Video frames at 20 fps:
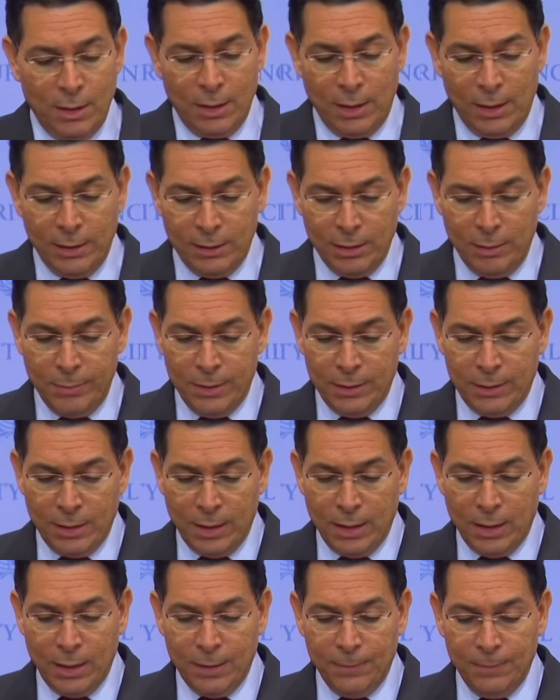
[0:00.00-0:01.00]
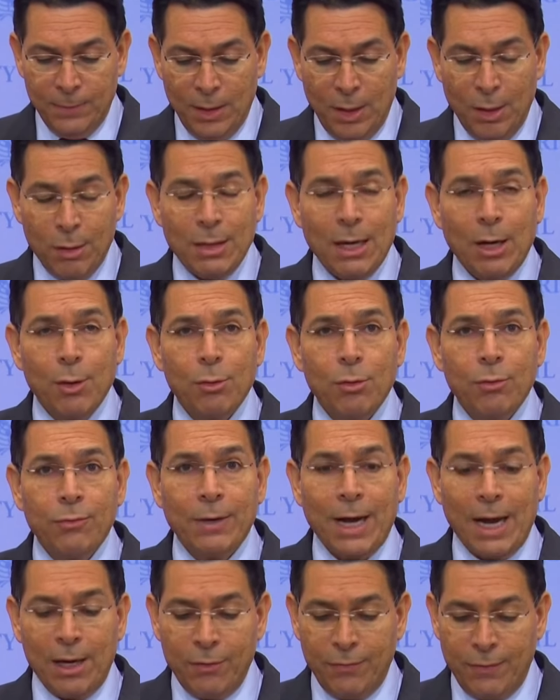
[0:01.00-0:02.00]
a little bit south of
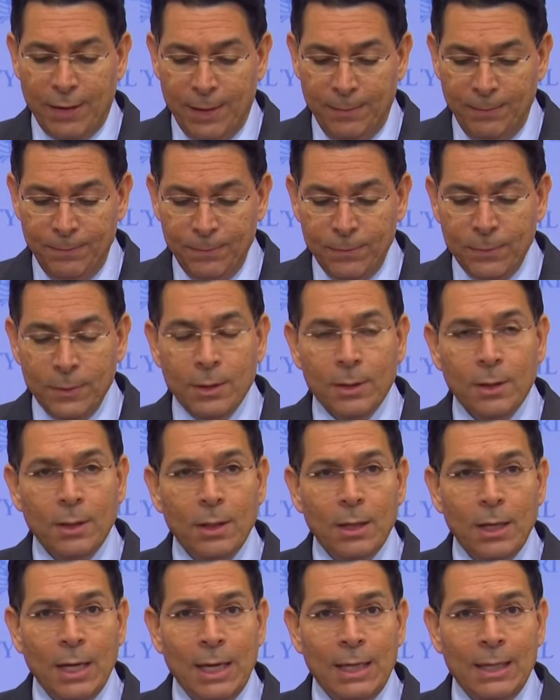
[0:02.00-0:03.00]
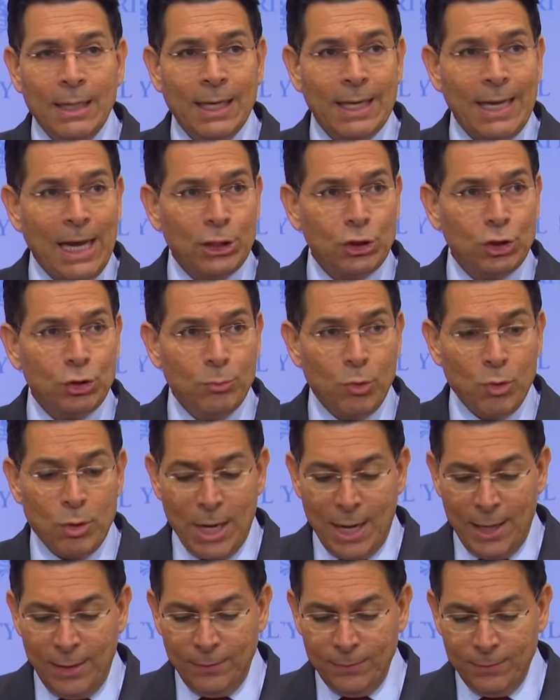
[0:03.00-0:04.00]
Haifa. In Kiryat
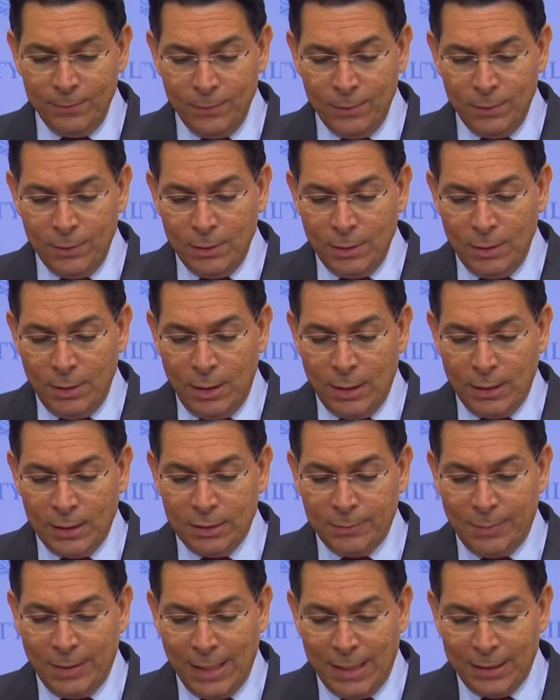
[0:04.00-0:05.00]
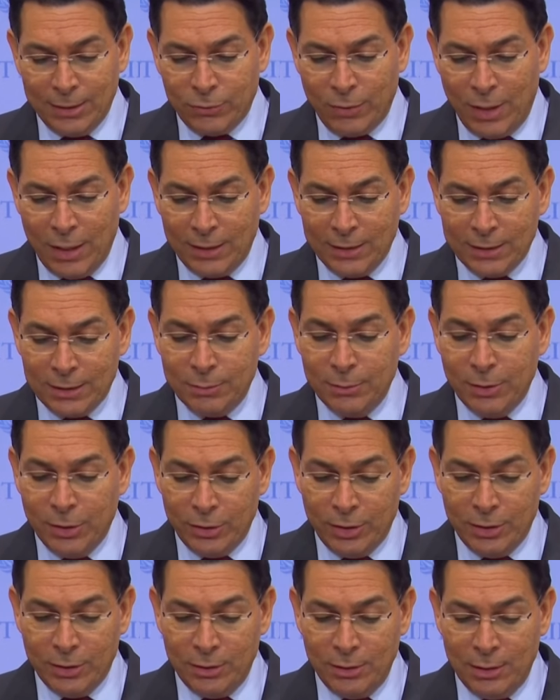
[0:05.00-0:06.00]
Shmona, Hezbollah's rockets
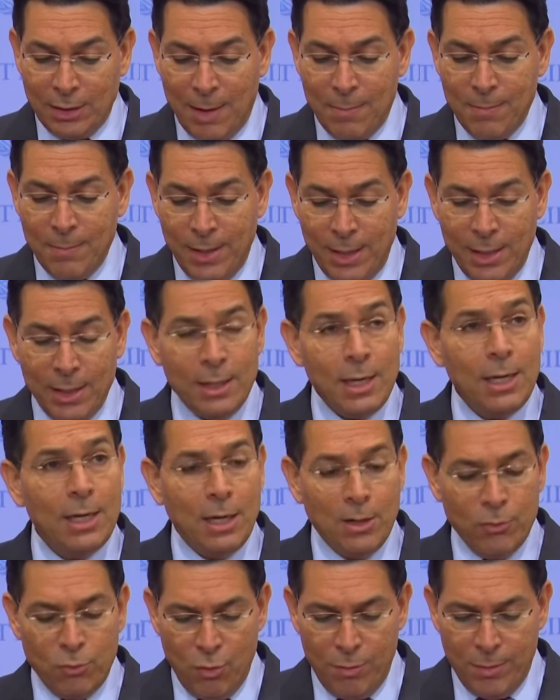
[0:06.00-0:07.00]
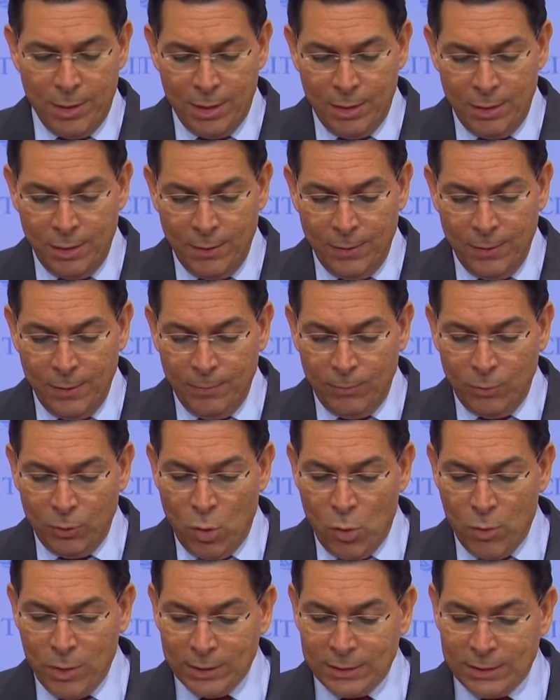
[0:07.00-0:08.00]
murdered a man and a woman
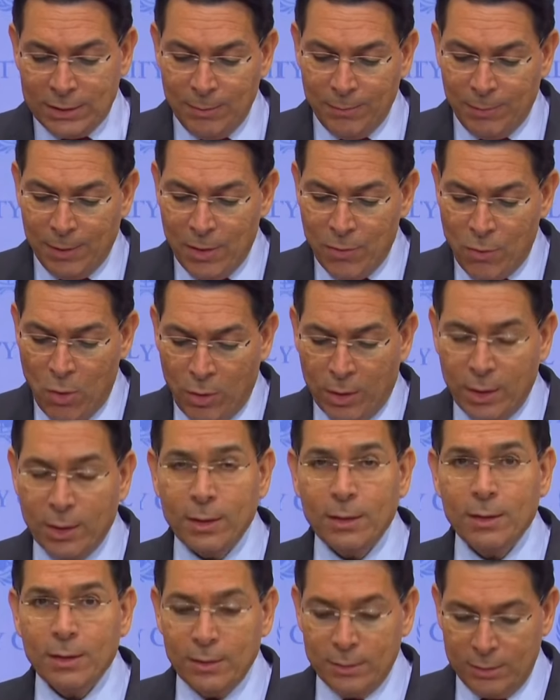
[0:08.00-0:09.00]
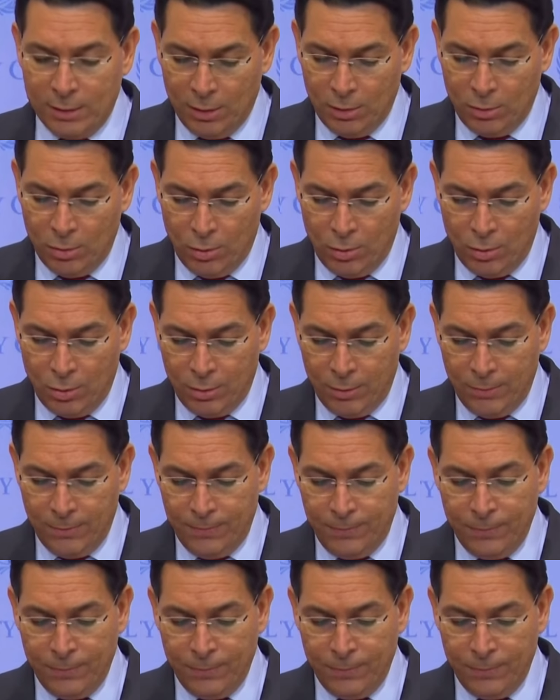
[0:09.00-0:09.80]
who were simply walking their dog.